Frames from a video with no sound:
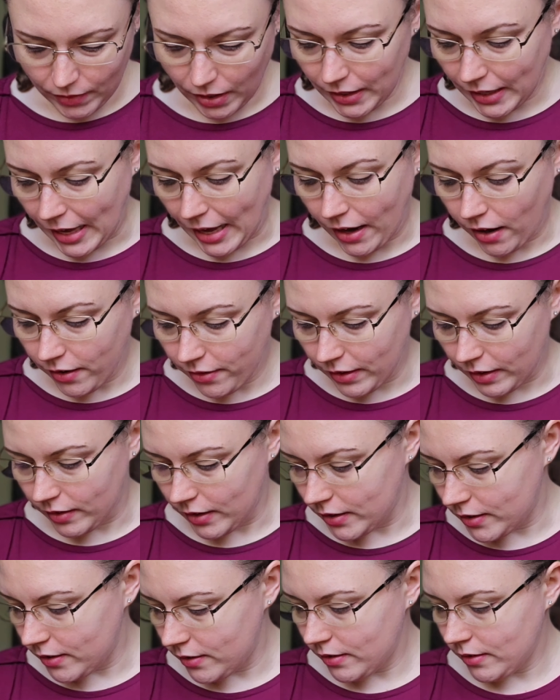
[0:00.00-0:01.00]
yeah, I think
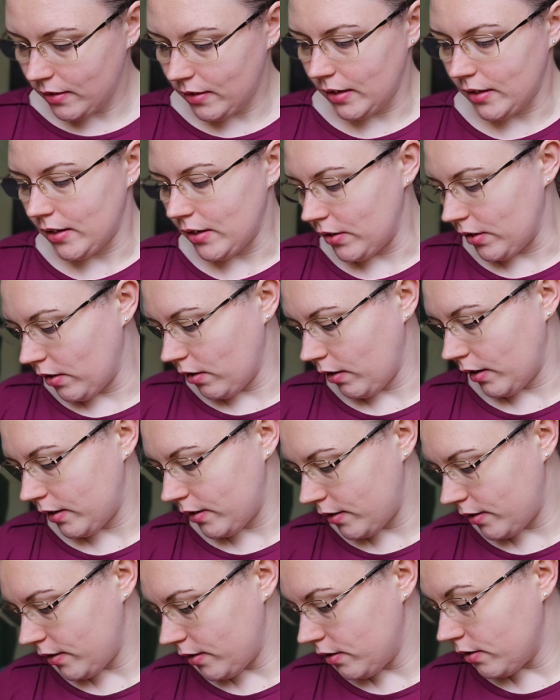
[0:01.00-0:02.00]
this is a
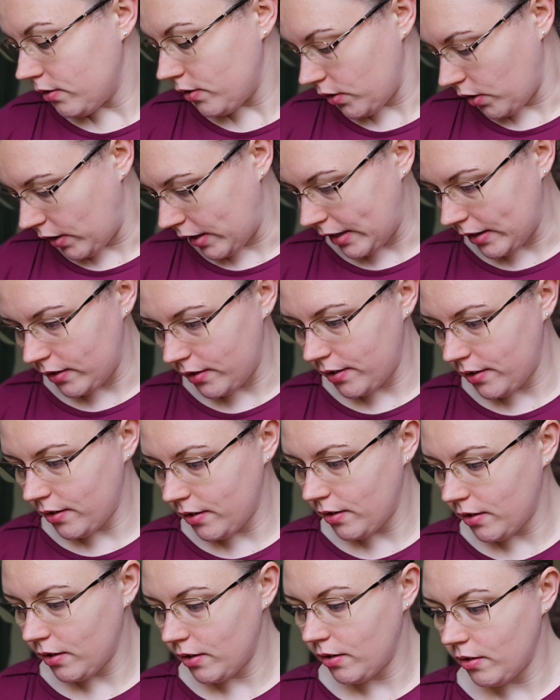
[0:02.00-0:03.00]
nice size,
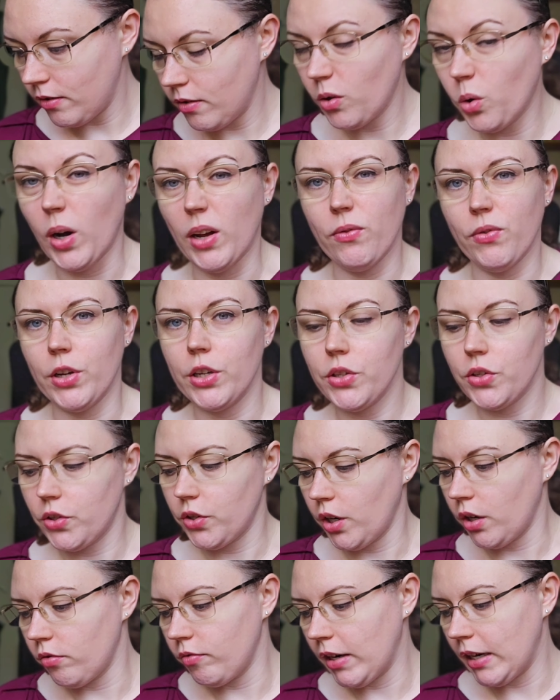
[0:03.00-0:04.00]
quite
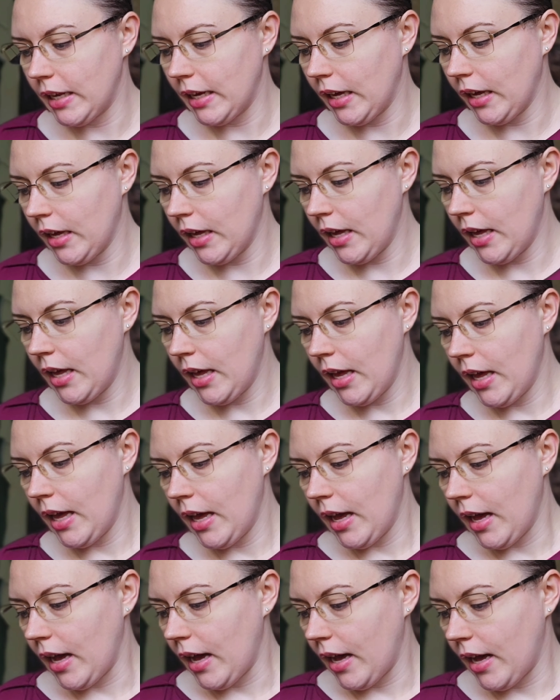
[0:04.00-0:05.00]
versatile really,
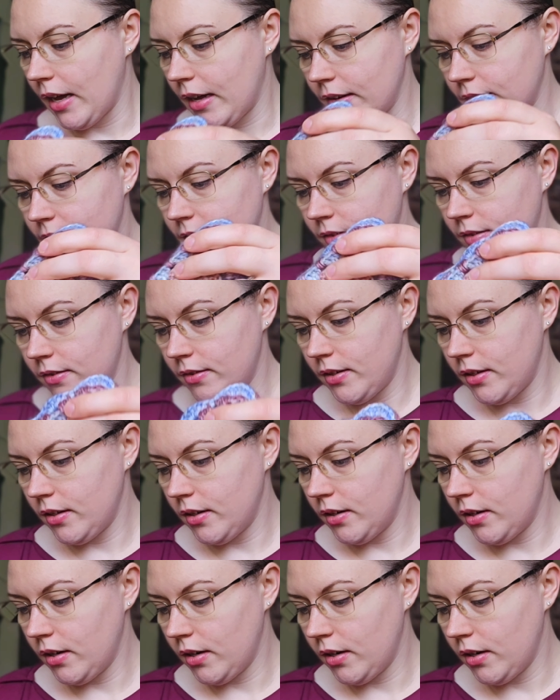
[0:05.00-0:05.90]
and